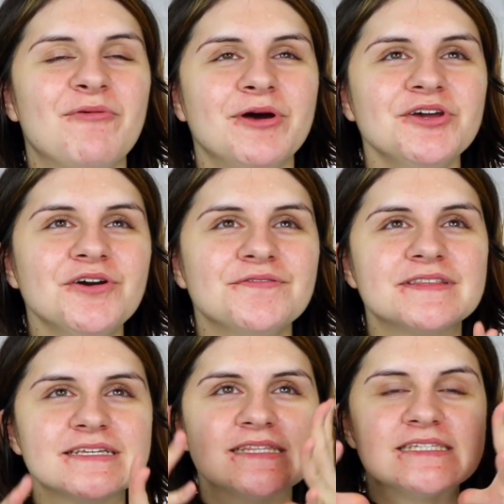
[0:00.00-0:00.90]
I wanna go
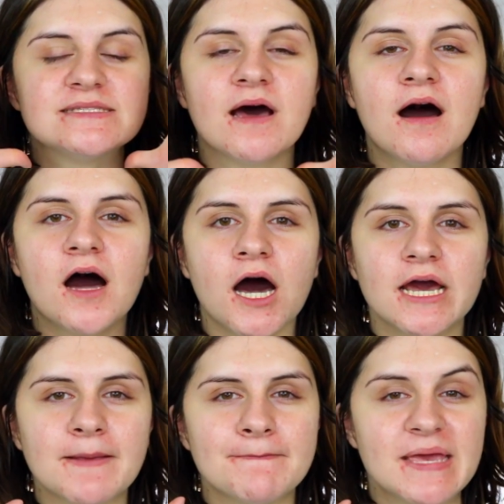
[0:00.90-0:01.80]
for the, like this
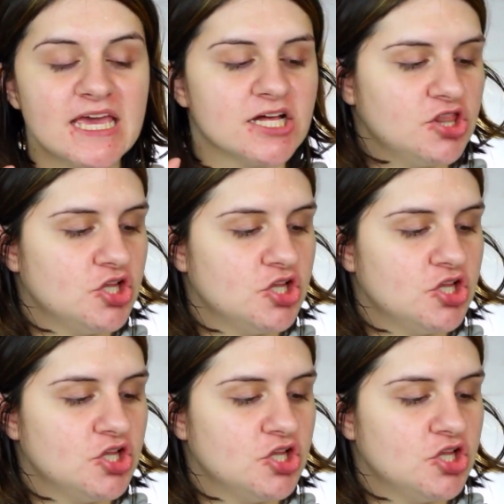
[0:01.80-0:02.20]
hot pink